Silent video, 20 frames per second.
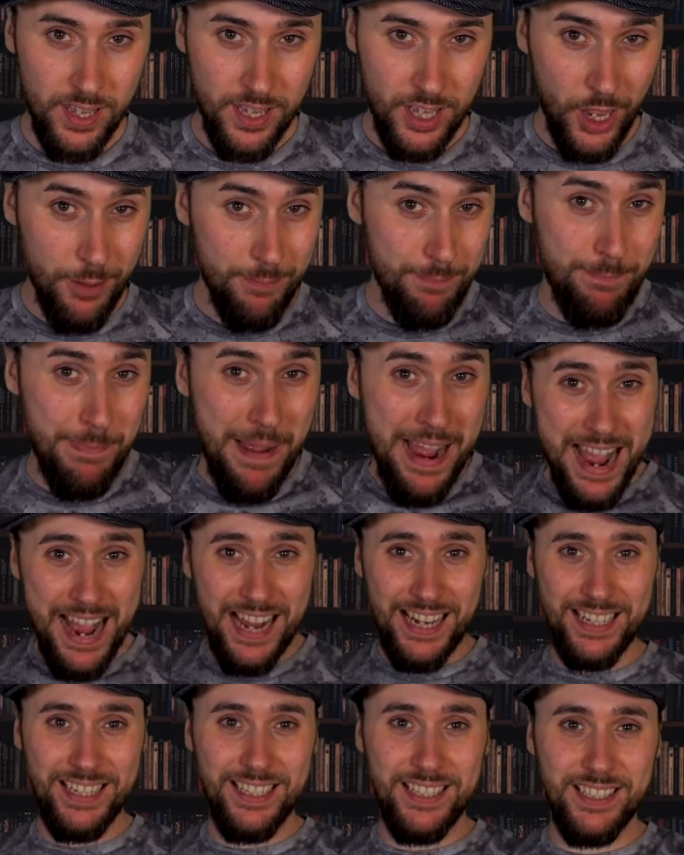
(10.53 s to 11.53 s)
I'm
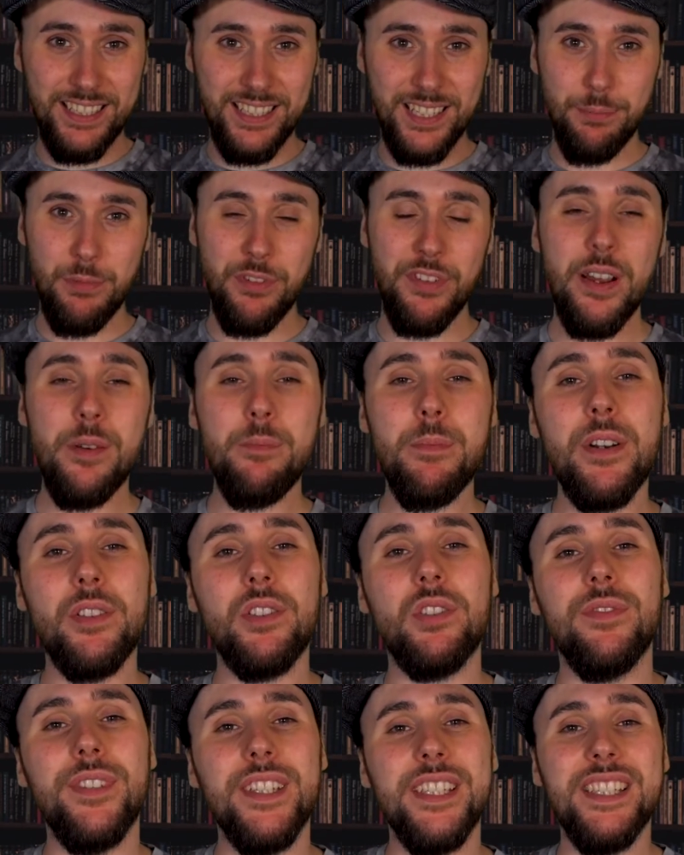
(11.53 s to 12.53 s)
back, and without
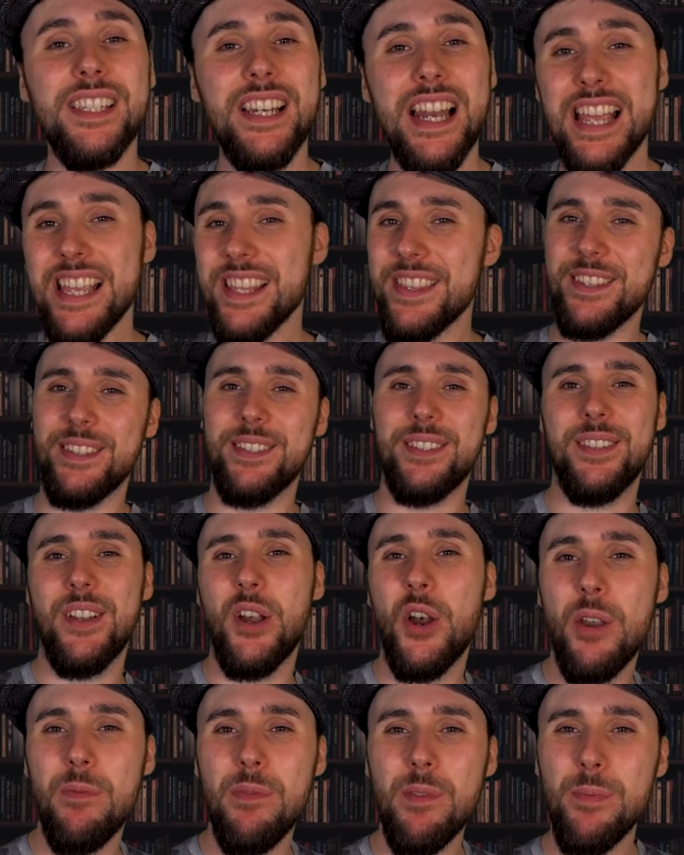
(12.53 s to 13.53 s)
much of a delay this
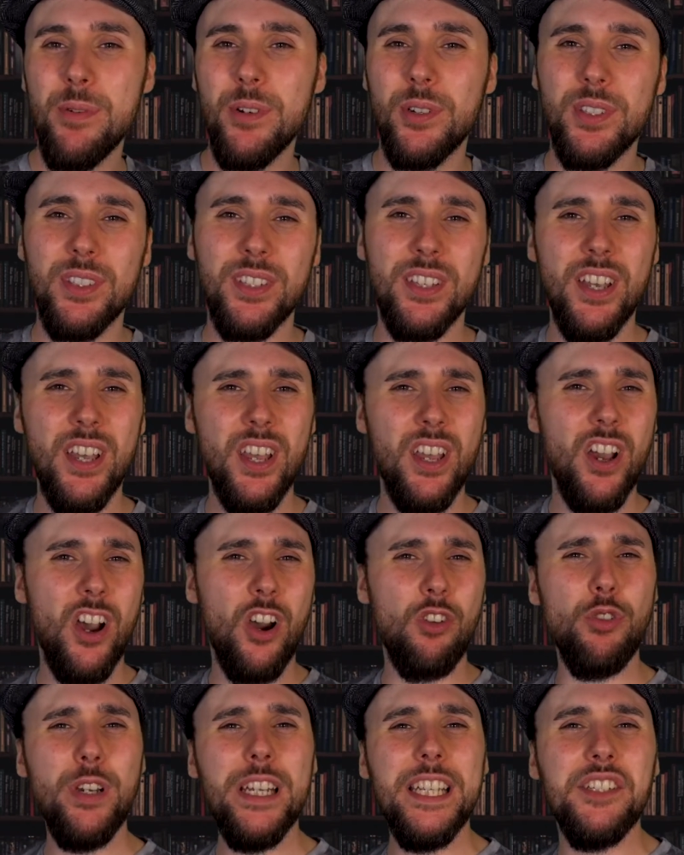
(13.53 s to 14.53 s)
time, the books
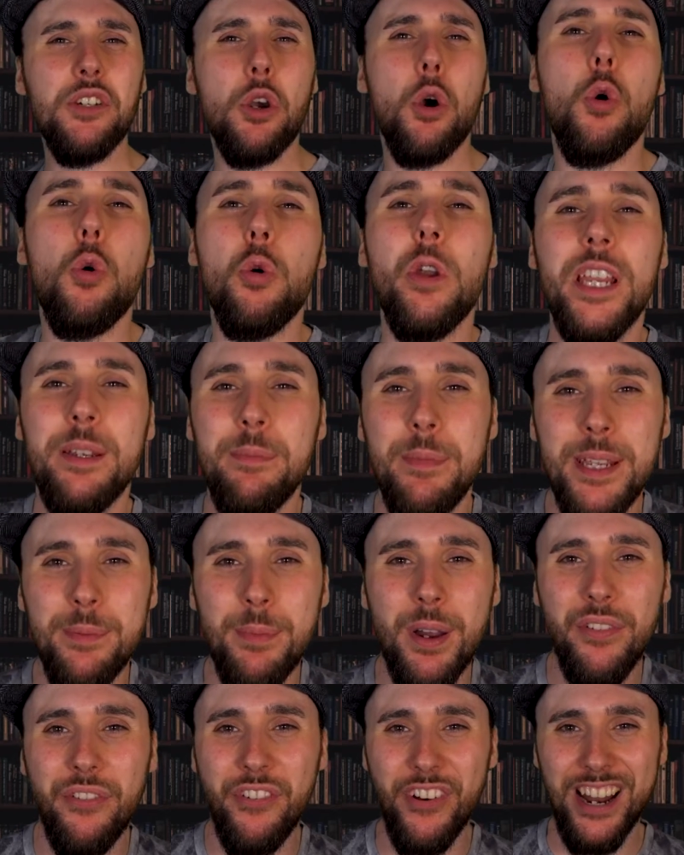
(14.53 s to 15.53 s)
are really calling me,
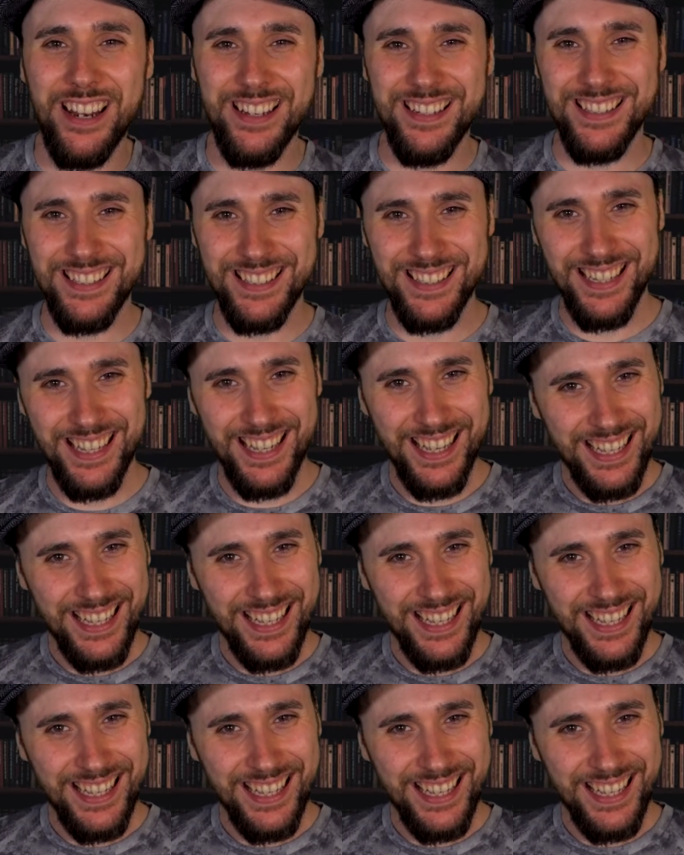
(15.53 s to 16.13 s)
my friends.